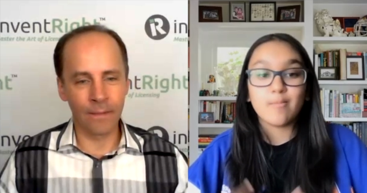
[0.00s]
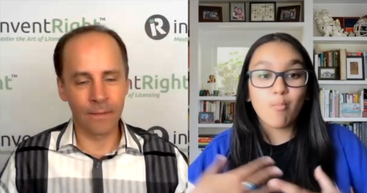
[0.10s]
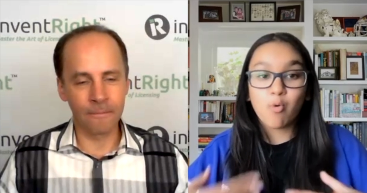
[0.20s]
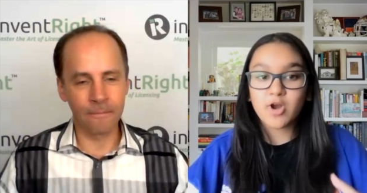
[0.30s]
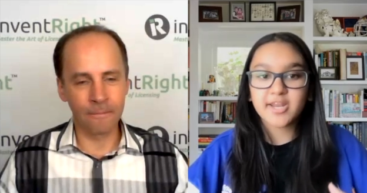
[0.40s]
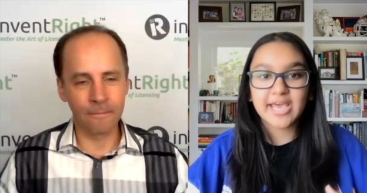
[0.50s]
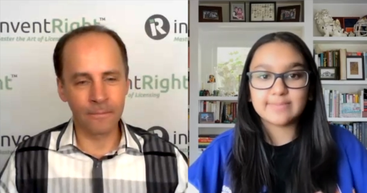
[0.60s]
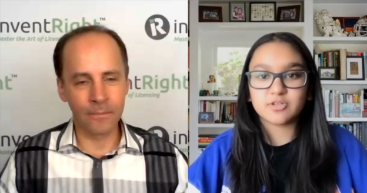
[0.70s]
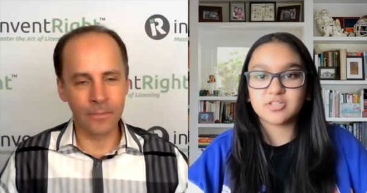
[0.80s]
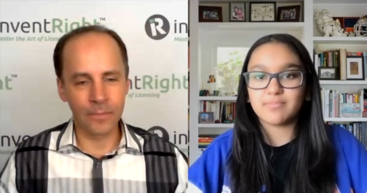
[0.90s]
Speaker 1: Board
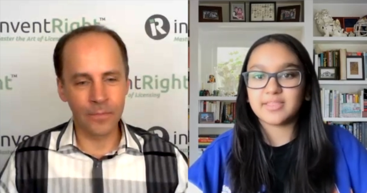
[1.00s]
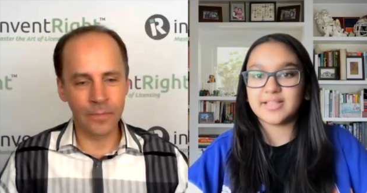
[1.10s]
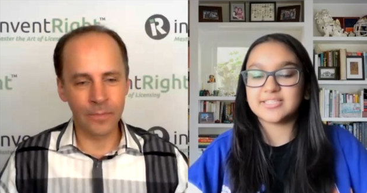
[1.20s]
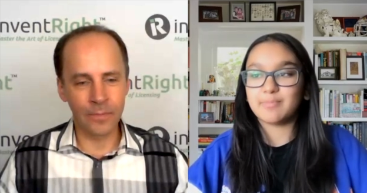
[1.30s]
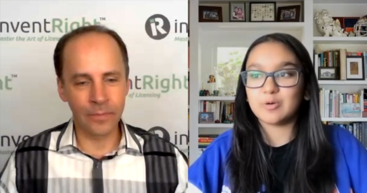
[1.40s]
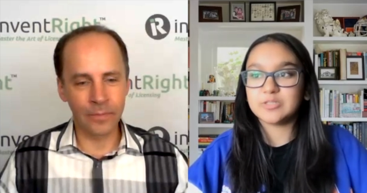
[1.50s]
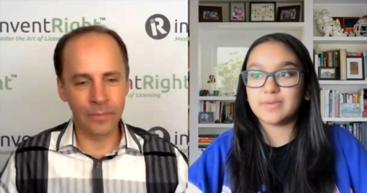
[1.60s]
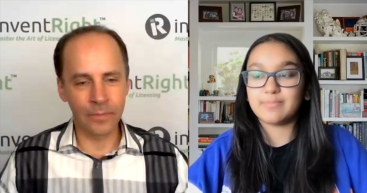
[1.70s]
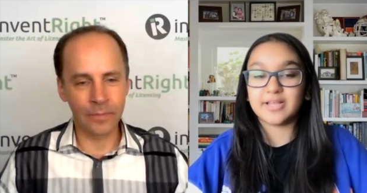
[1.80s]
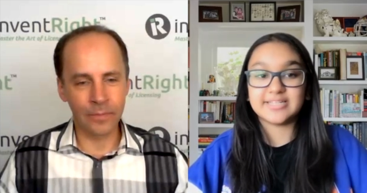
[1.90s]
games are something that's supposed to
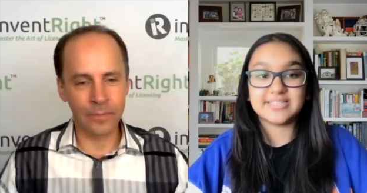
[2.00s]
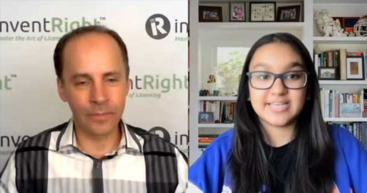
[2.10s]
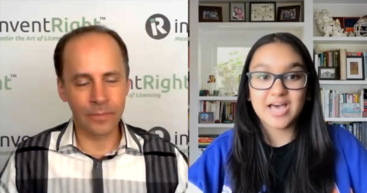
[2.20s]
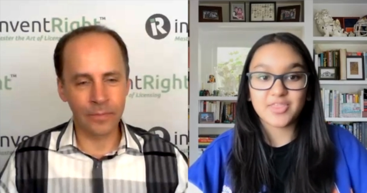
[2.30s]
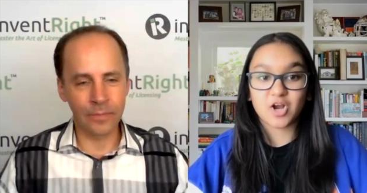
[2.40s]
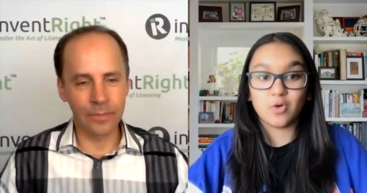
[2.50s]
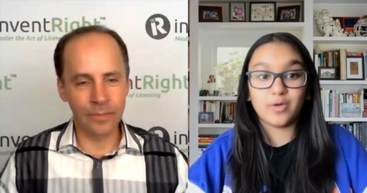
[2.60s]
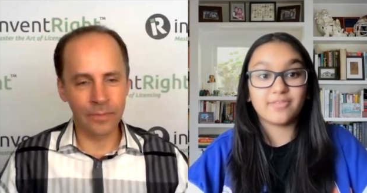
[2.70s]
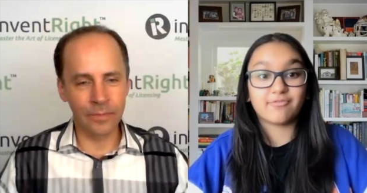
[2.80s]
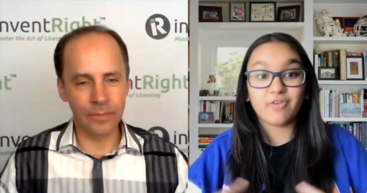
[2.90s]
be played together
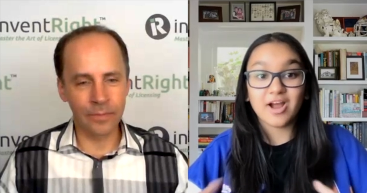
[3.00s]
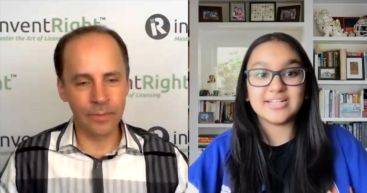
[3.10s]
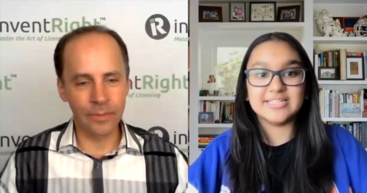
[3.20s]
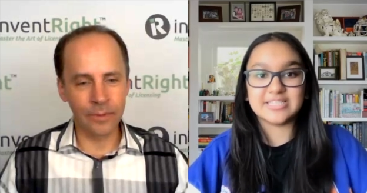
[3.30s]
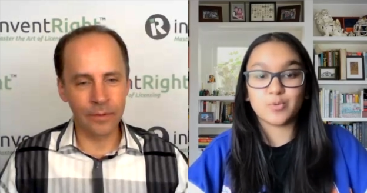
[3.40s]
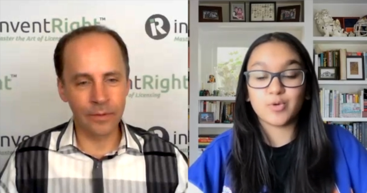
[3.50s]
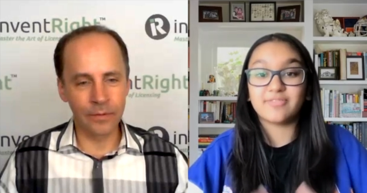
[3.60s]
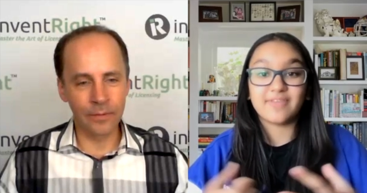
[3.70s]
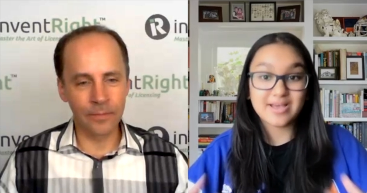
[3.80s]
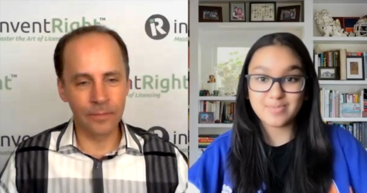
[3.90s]
with friends and with
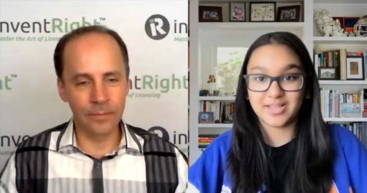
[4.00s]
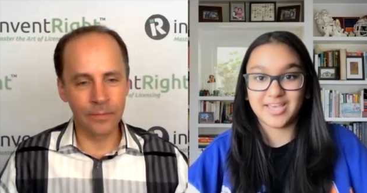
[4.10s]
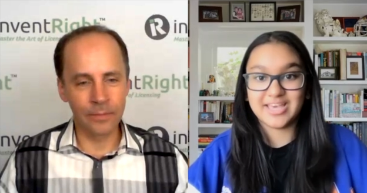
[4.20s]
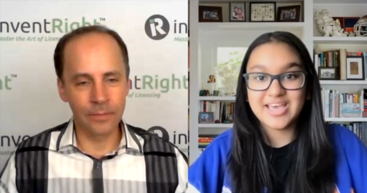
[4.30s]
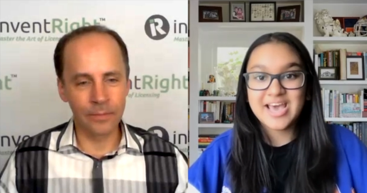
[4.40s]
family.